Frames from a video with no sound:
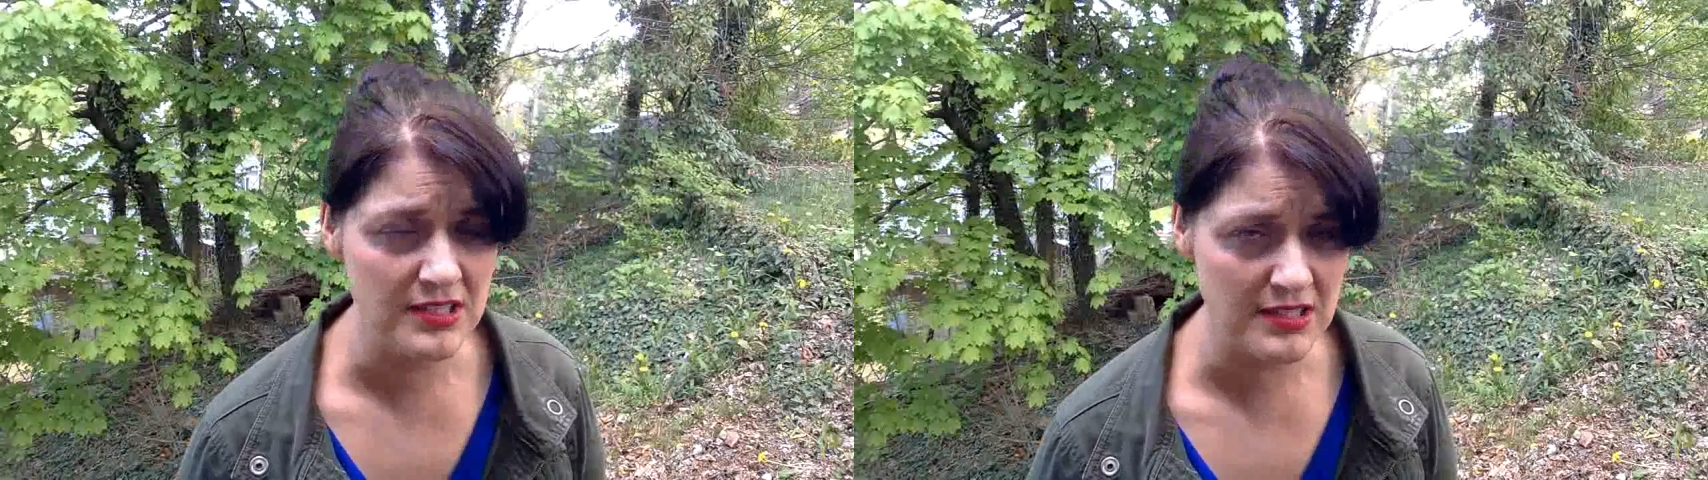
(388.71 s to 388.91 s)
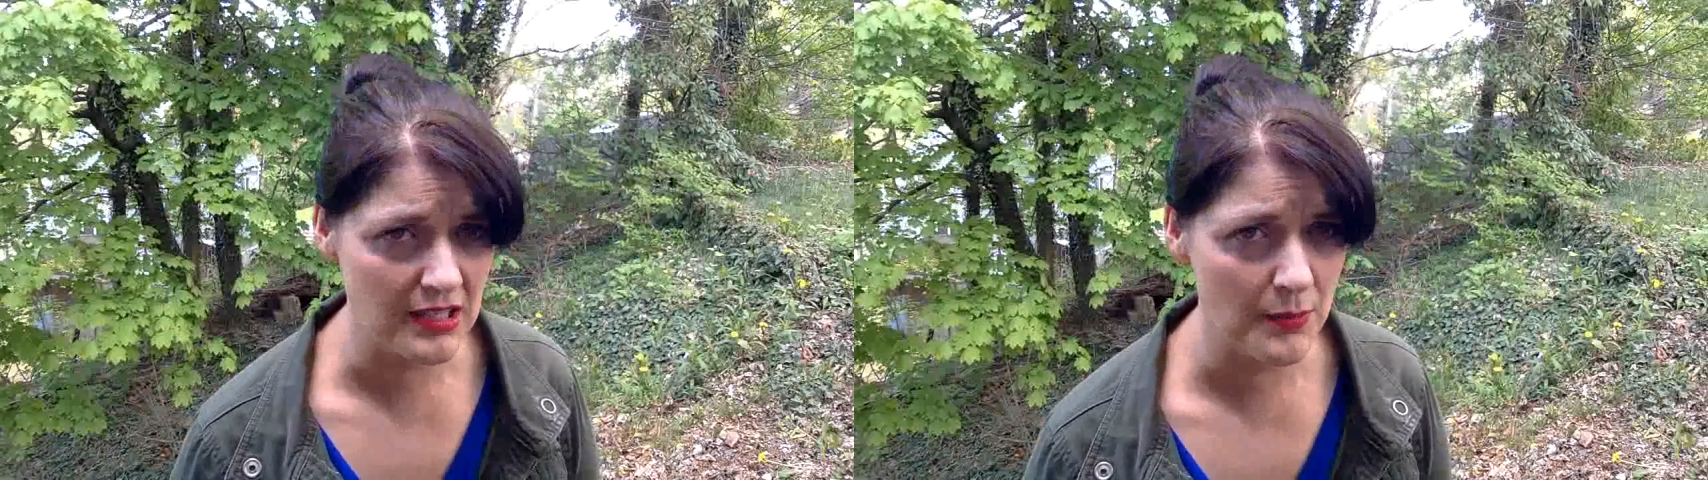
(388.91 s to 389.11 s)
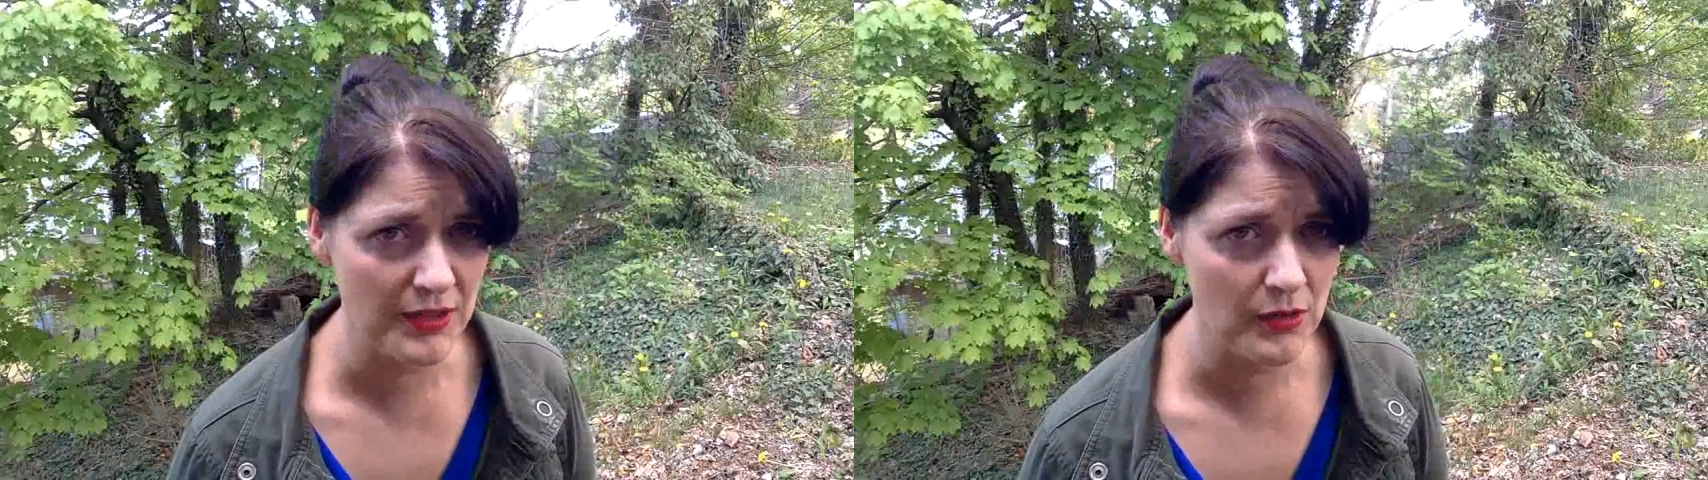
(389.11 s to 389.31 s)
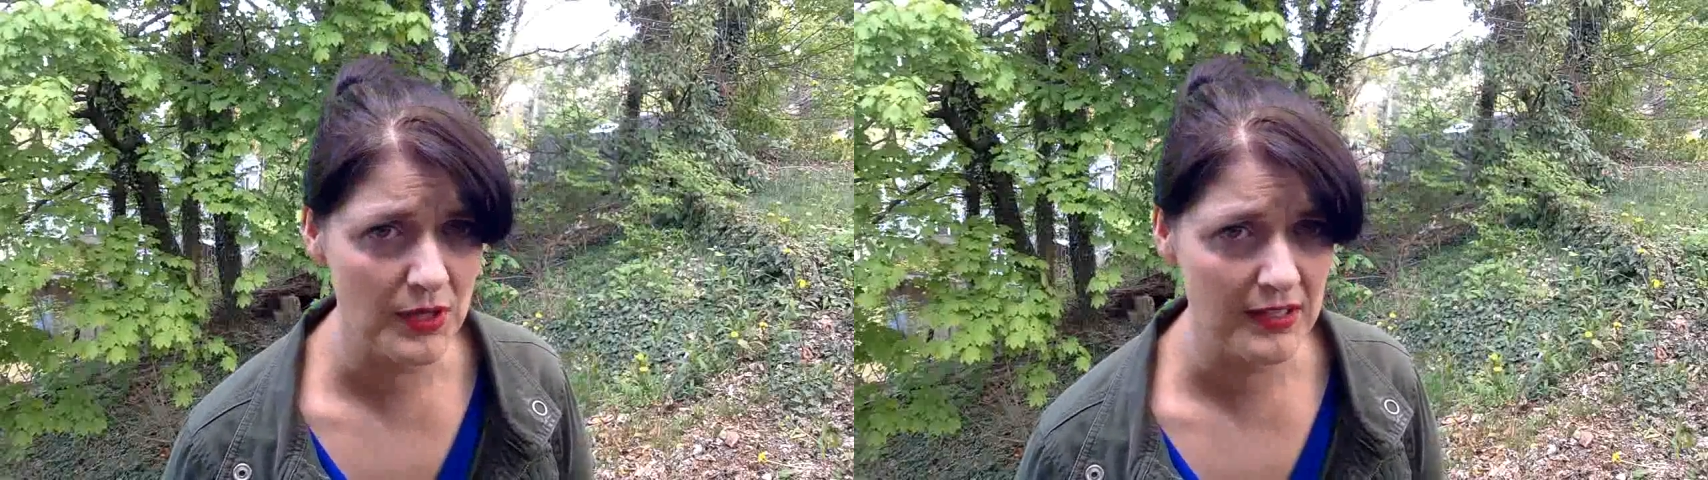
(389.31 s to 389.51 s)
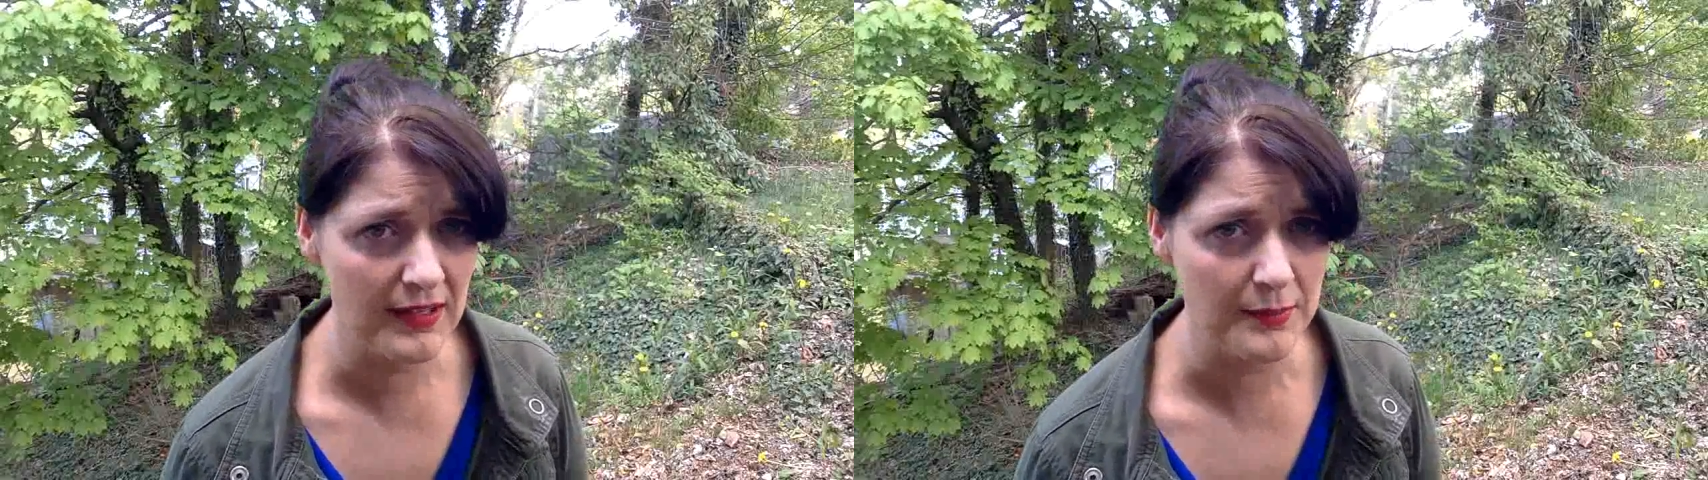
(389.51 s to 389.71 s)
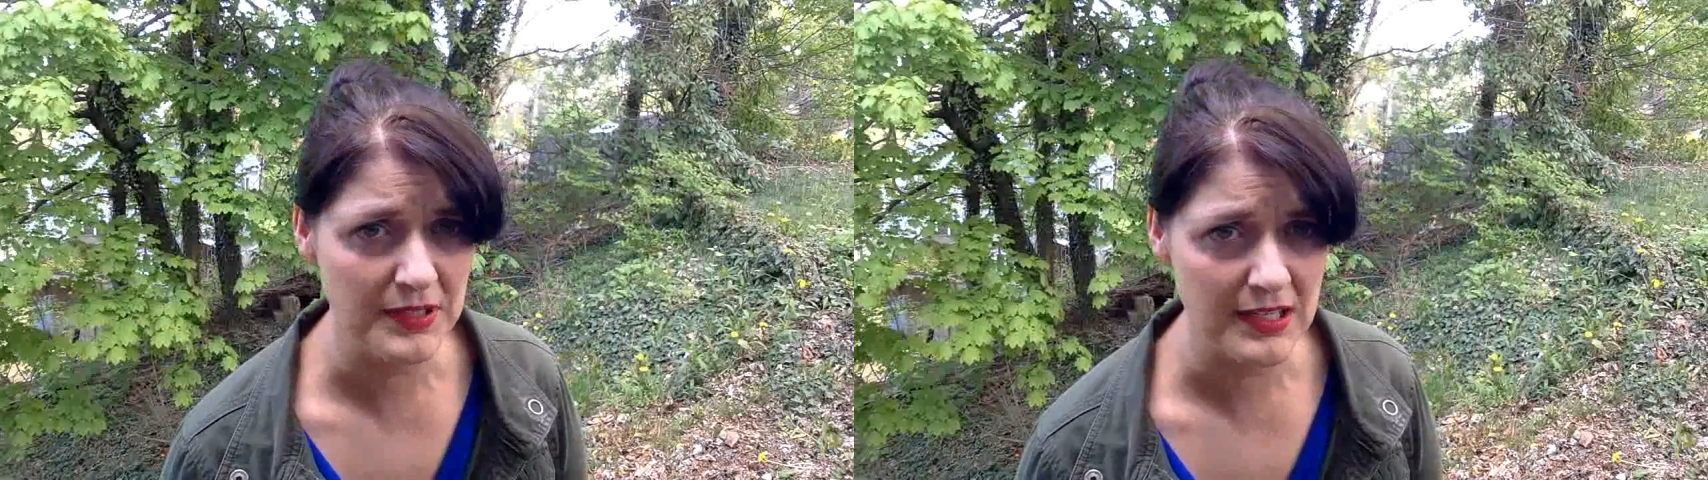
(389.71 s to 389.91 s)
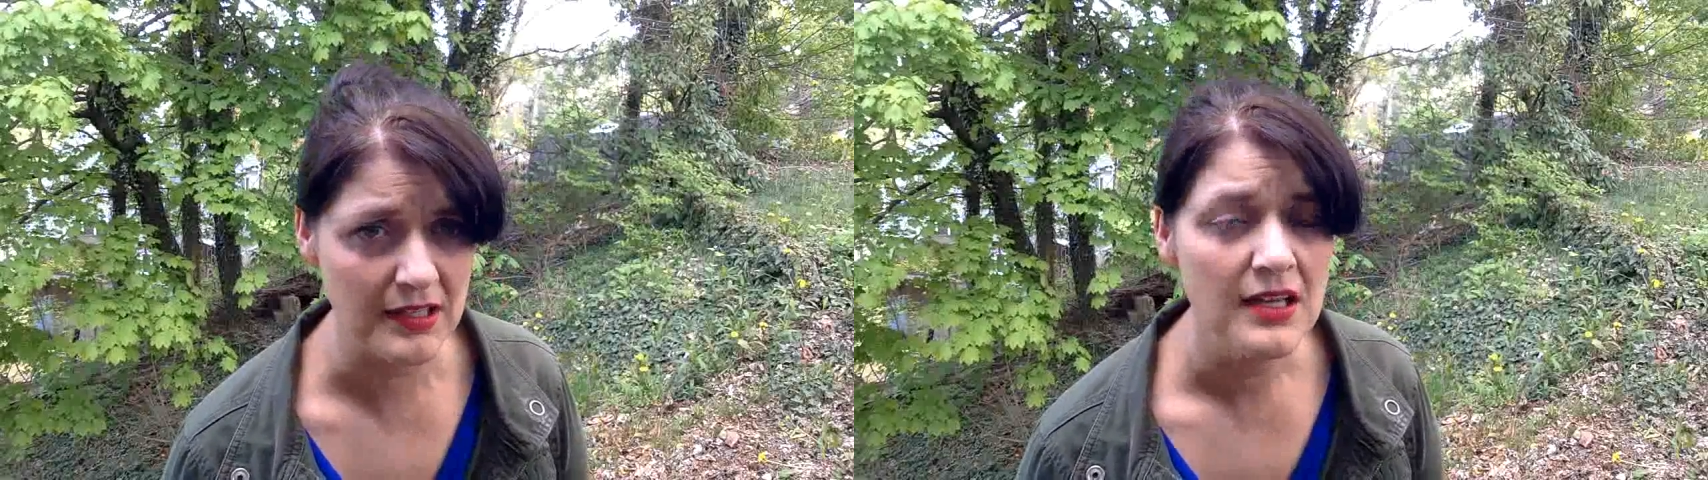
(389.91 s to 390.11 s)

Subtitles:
that come with a quitclaim deed.